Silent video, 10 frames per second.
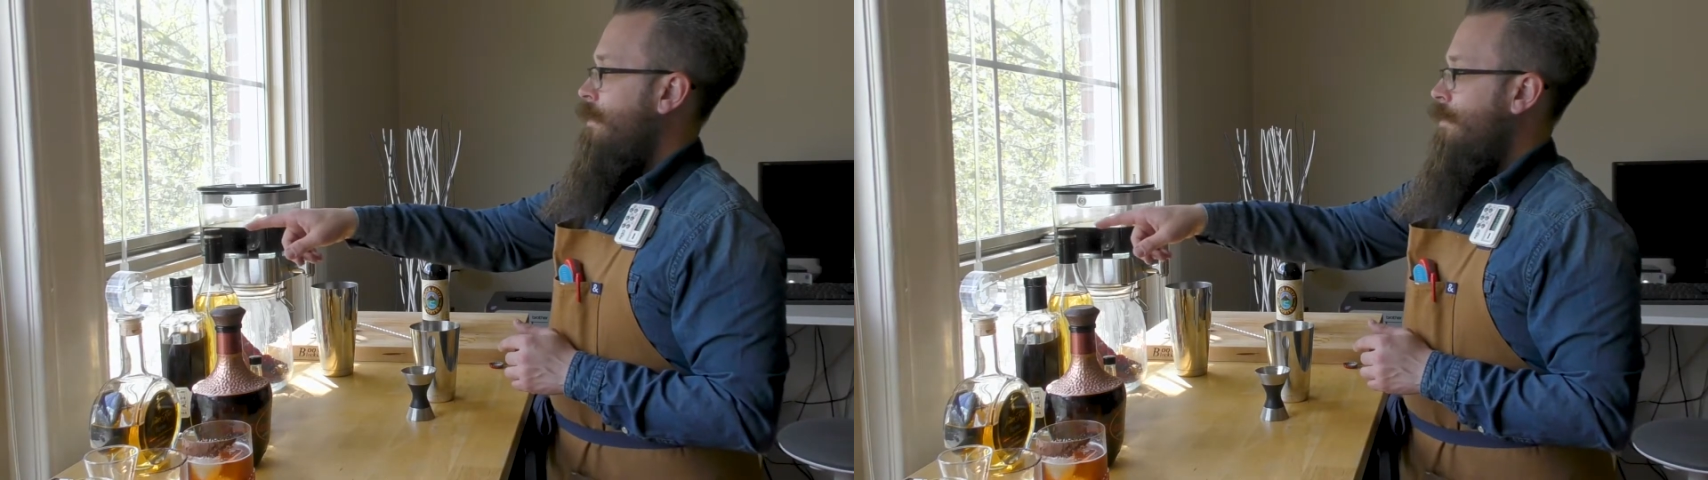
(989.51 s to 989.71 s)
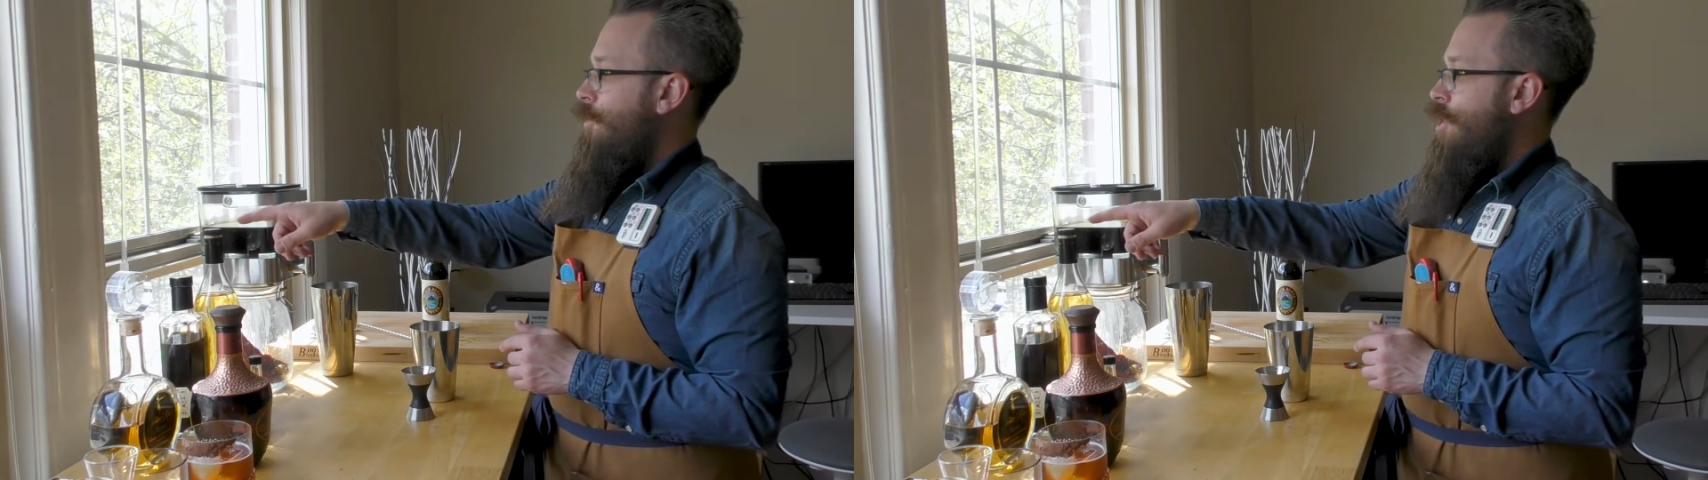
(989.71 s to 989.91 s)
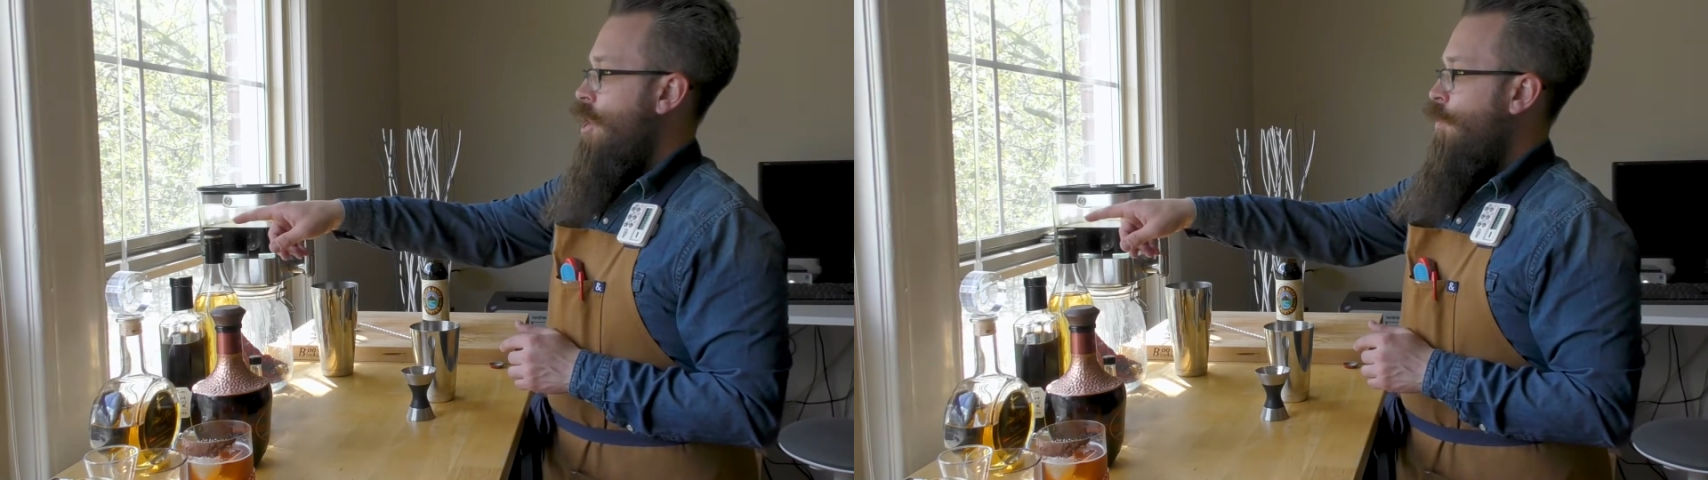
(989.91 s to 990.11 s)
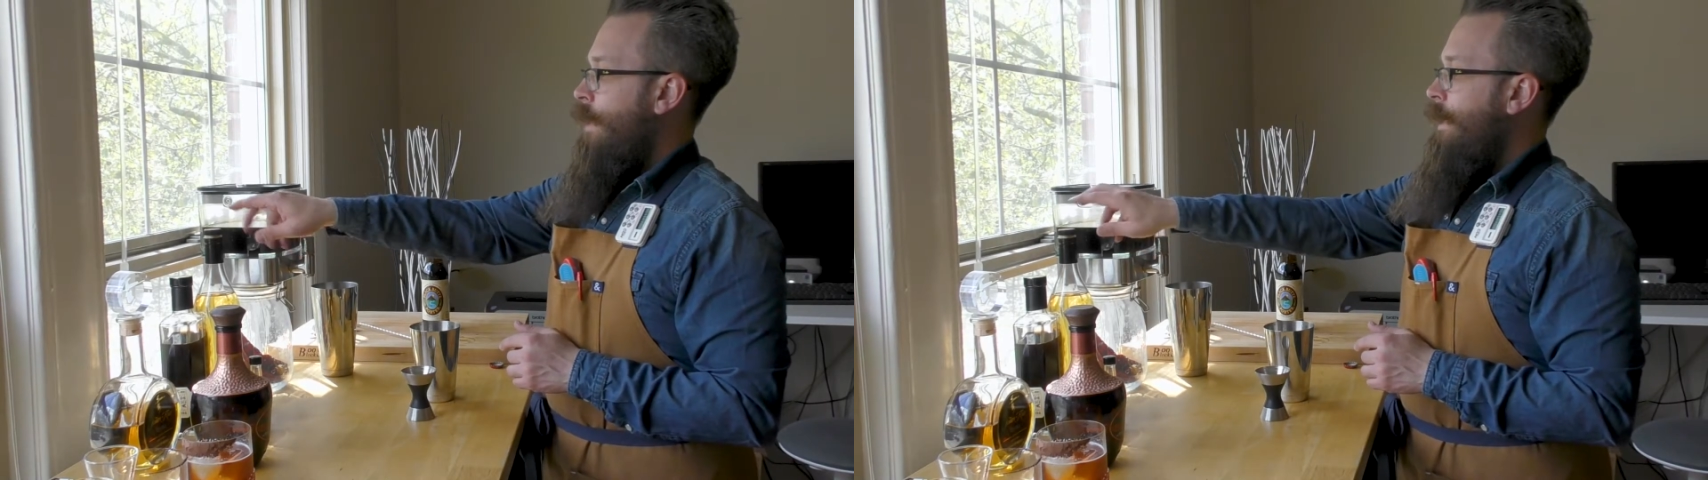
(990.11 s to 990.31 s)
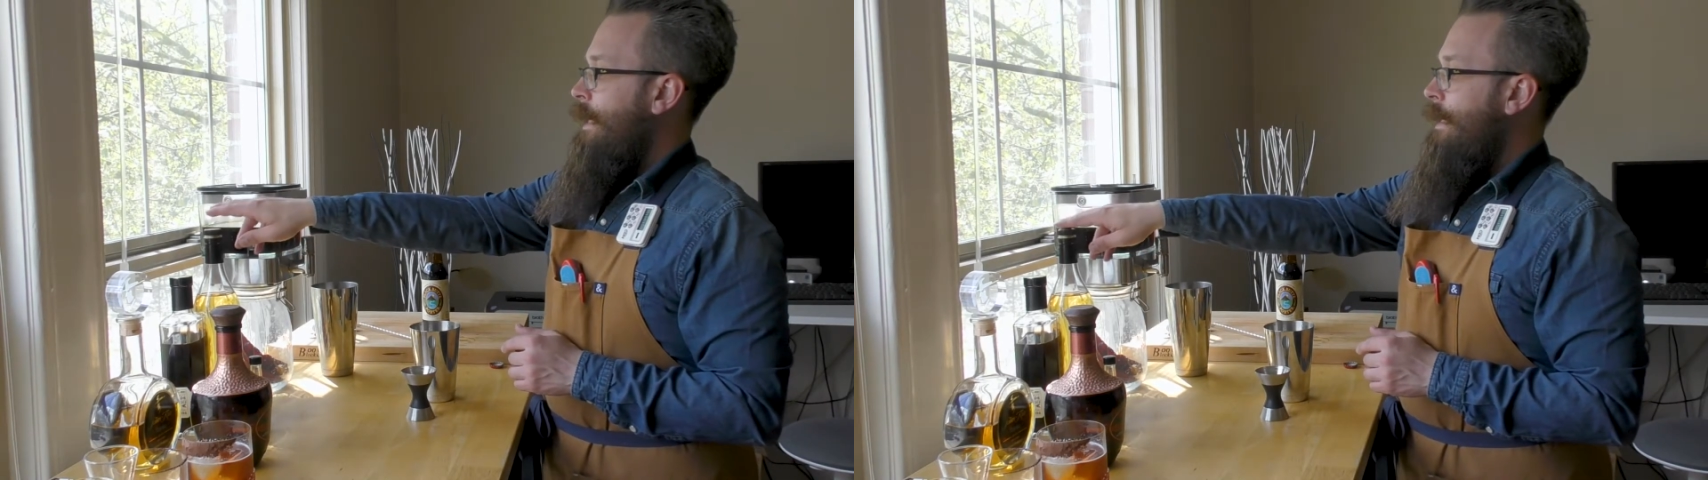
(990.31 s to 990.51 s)
No
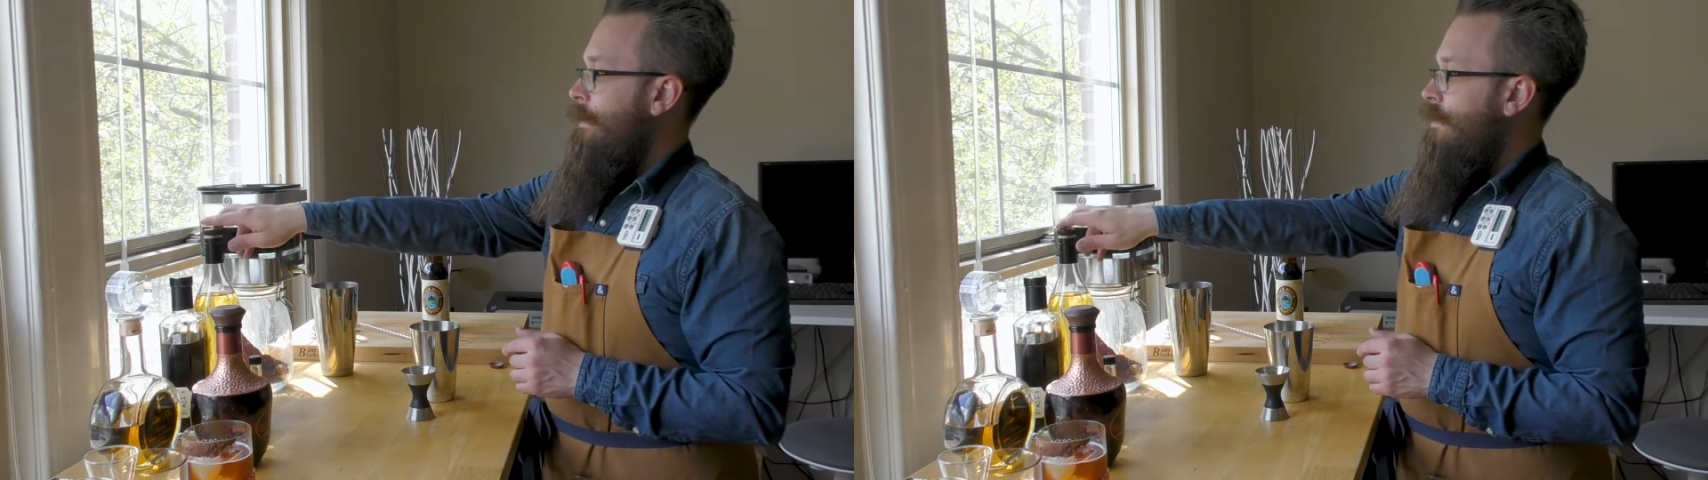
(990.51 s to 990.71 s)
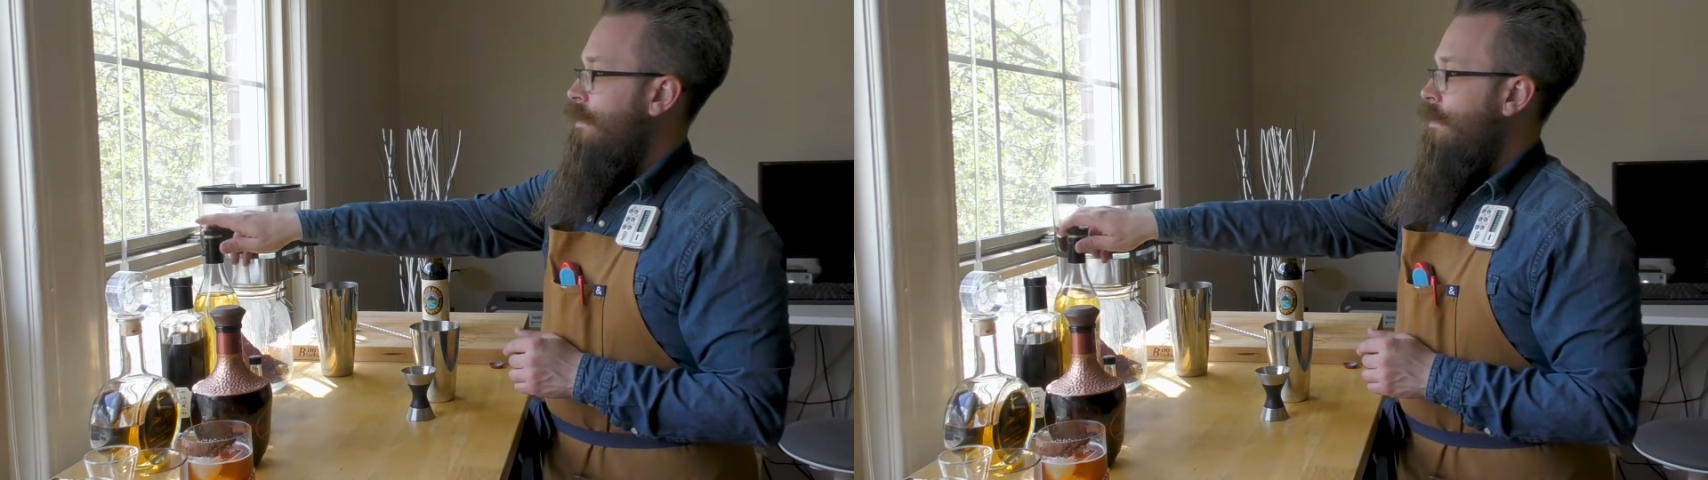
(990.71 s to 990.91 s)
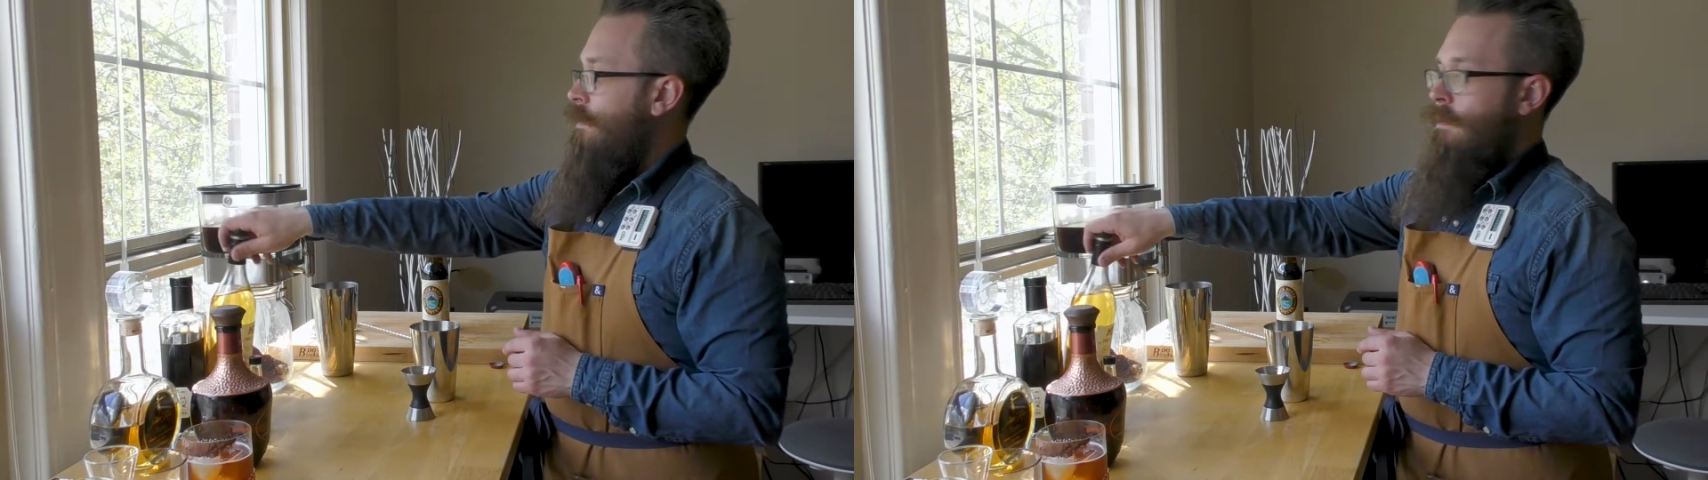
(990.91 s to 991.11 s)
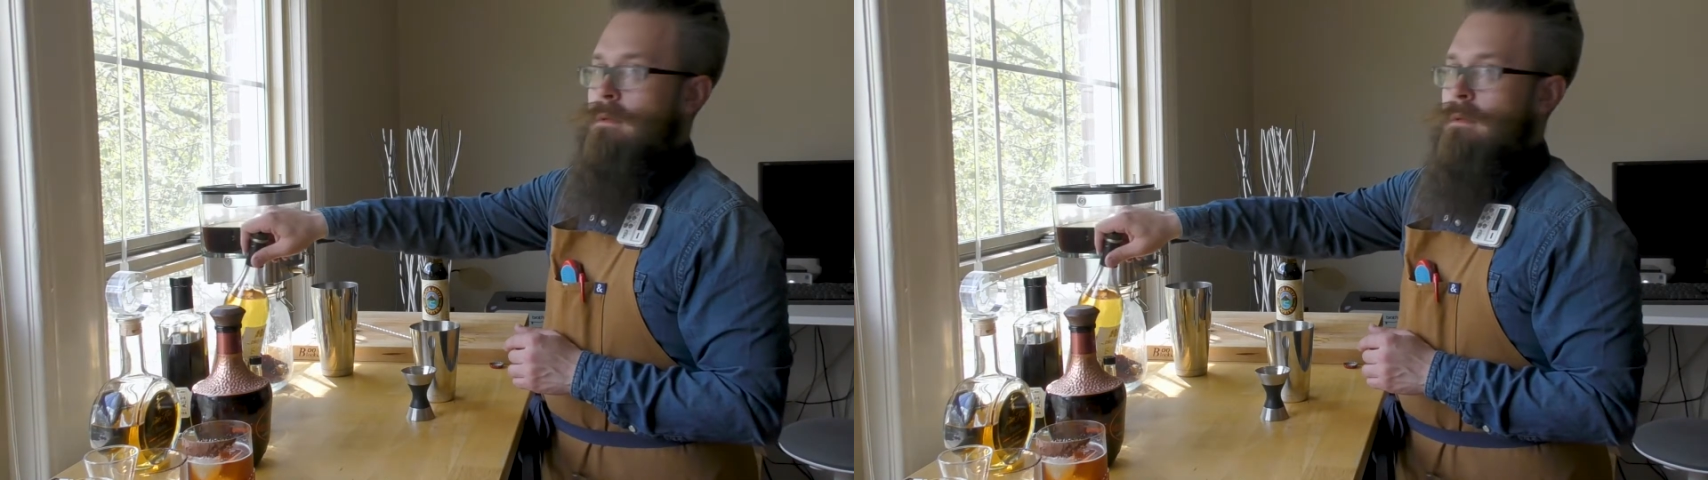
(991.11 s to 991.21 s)
one needs